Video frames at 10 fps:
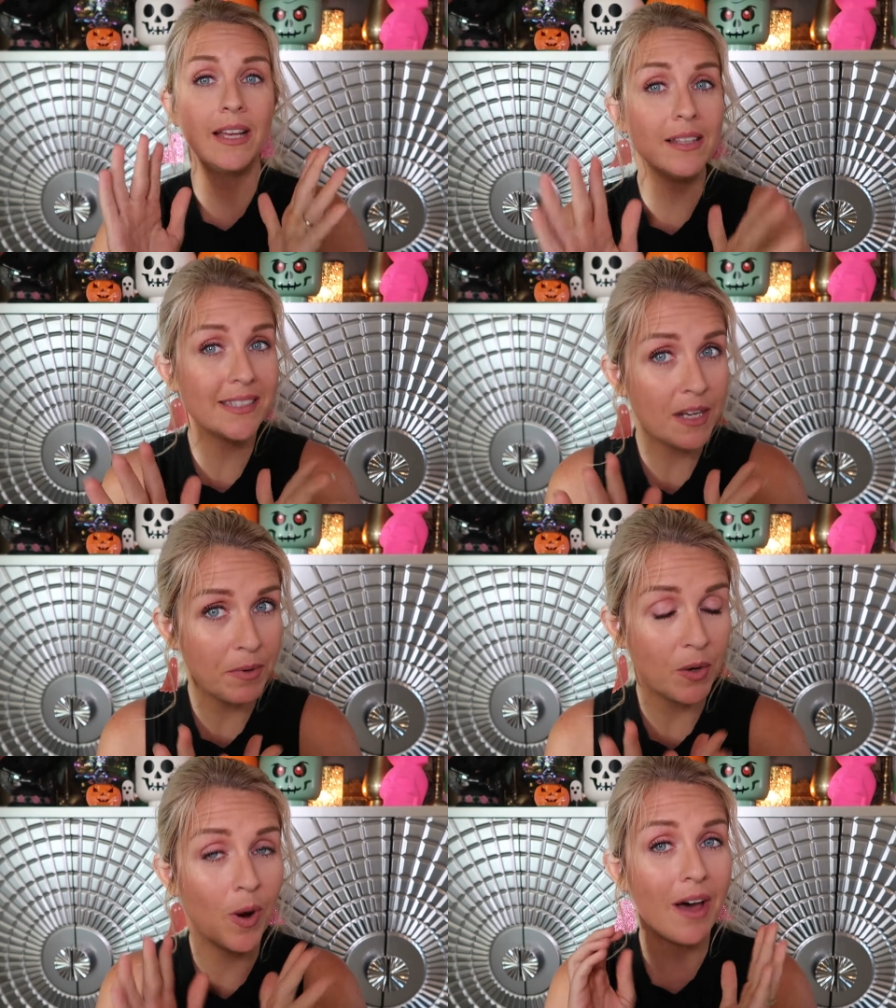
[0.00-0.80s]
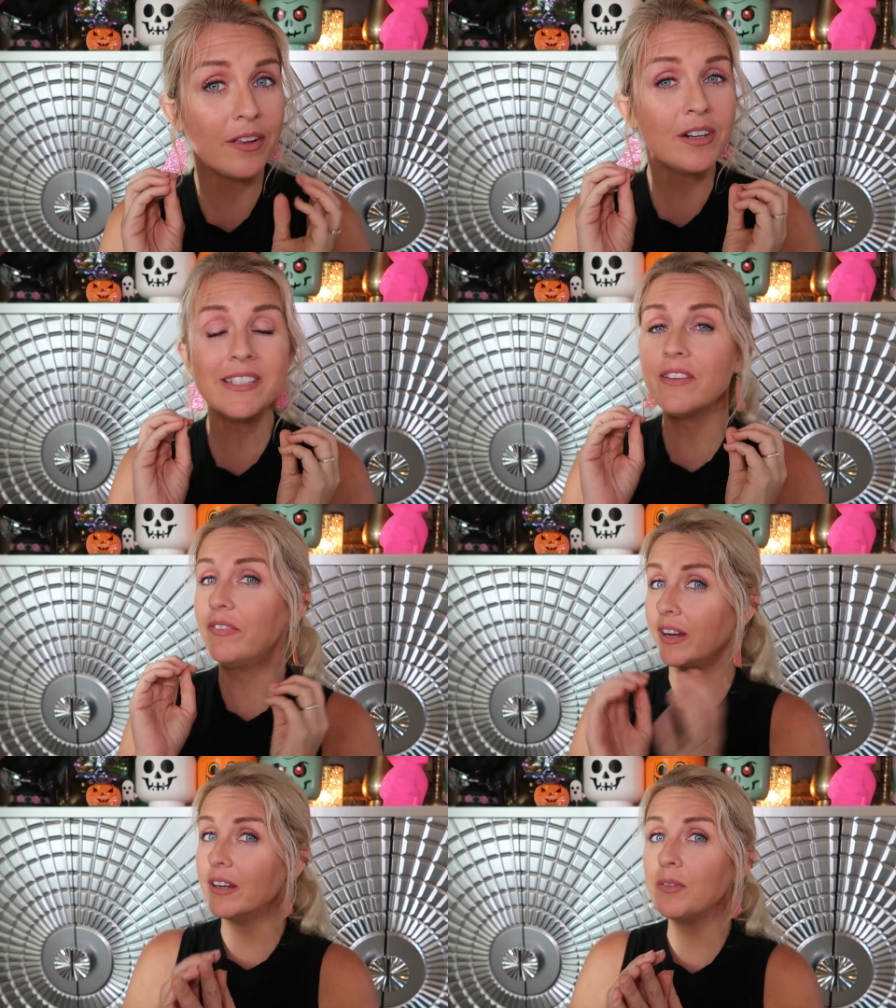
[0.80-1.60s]
now listen to me, while there is a
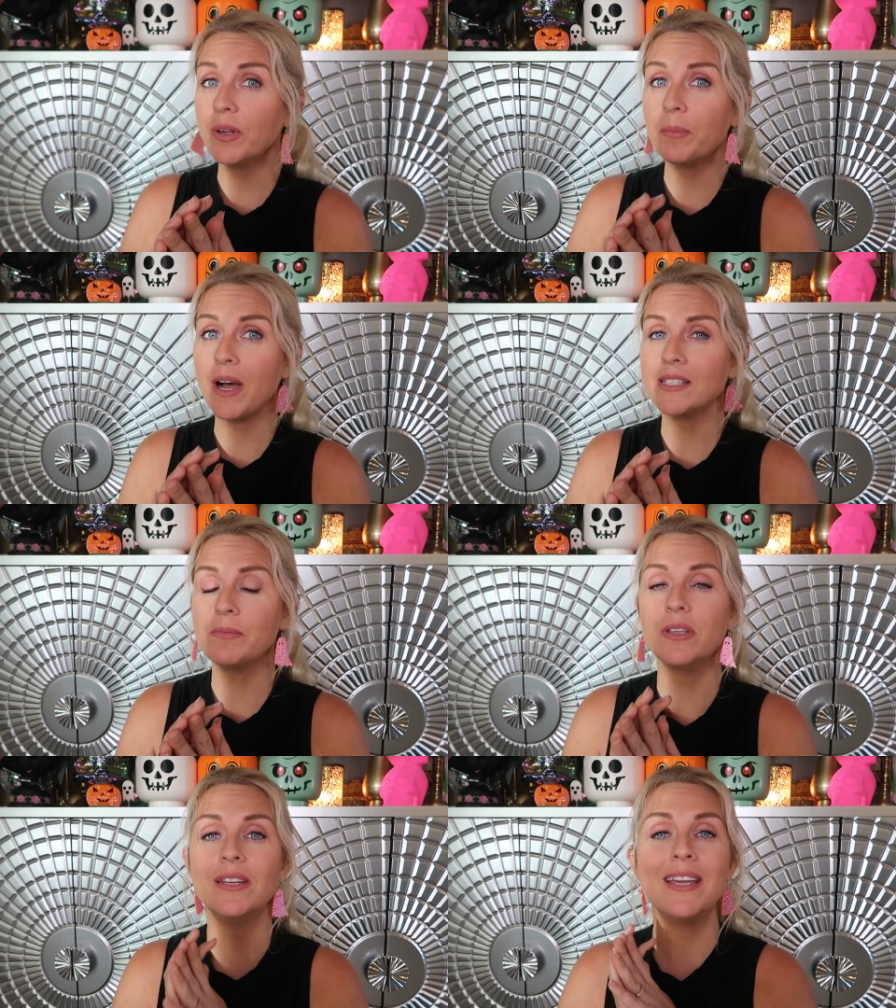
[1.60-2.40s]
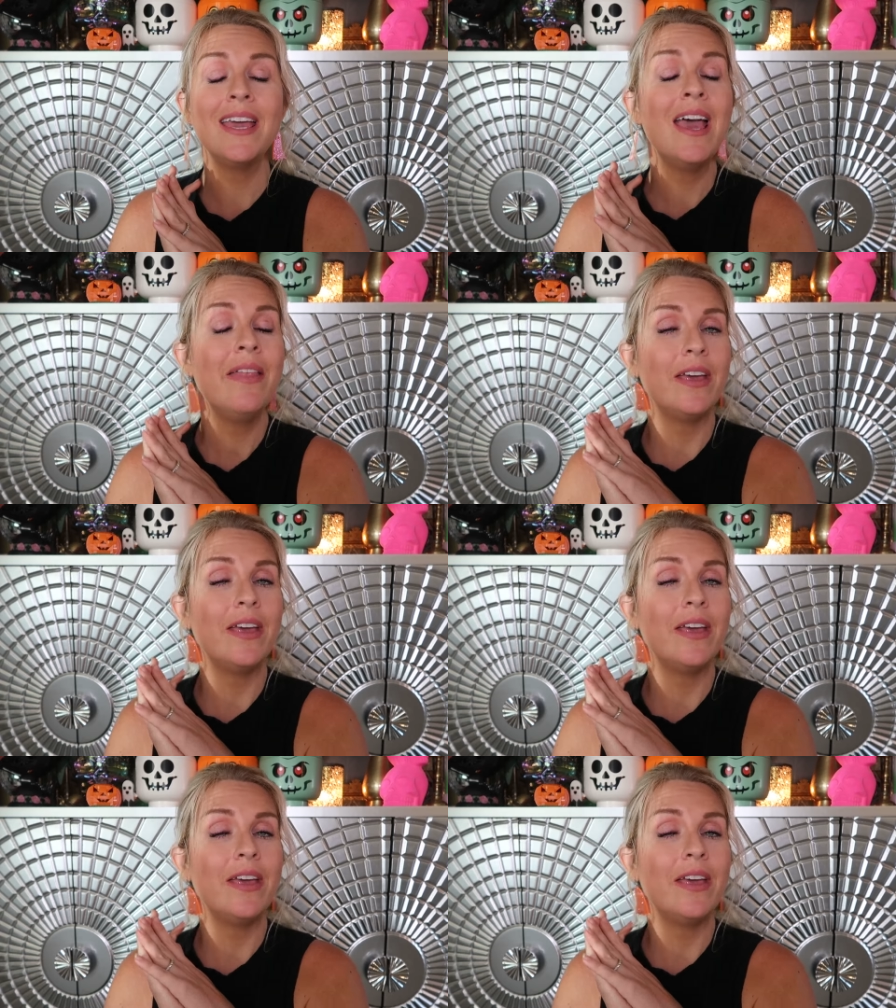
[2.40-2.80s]
very real possibility